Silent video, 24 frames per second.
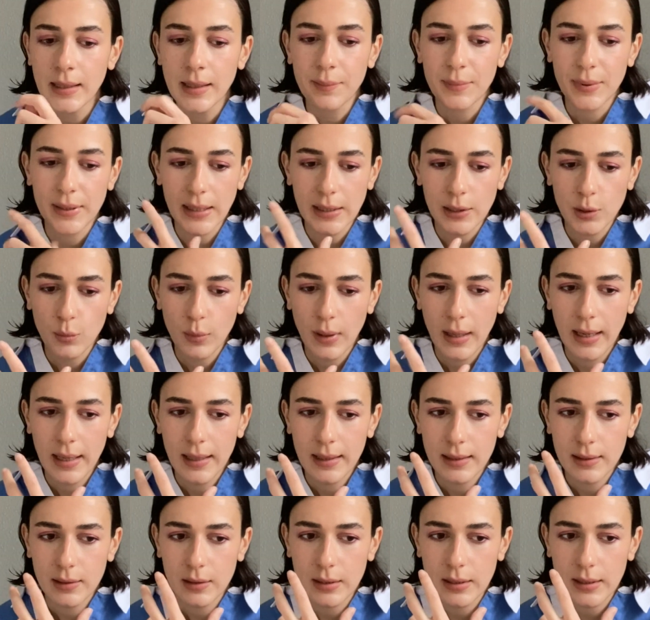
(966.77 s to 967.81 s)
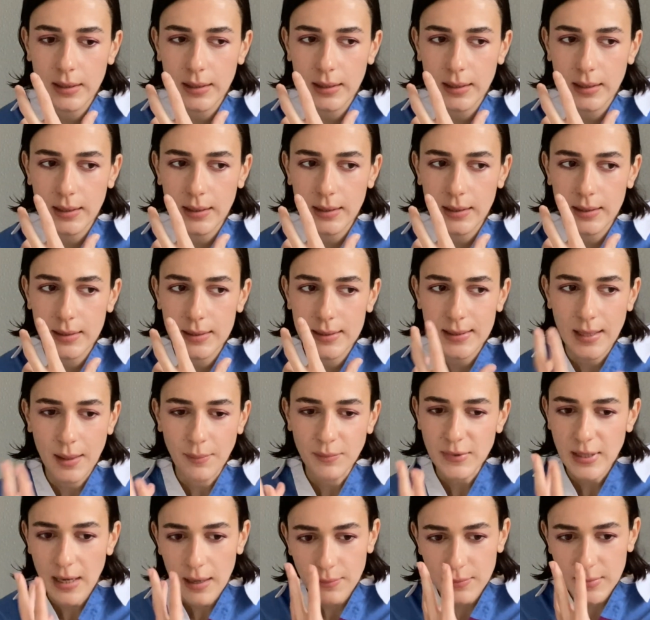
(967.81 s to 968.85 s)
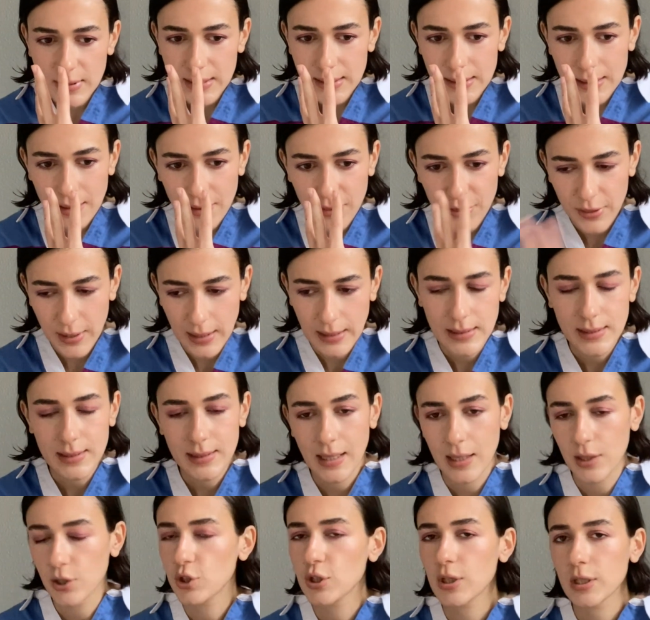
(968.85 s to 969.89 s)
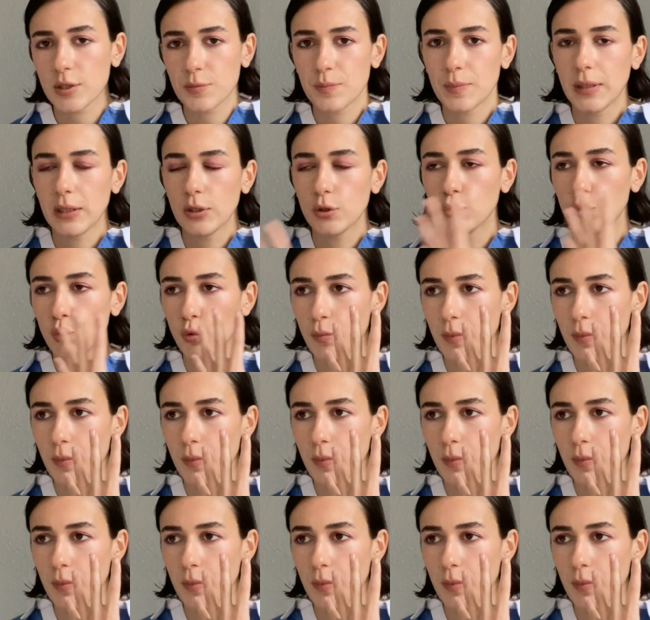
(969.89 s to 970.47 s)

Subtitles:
But anyway, sometimes things can just be too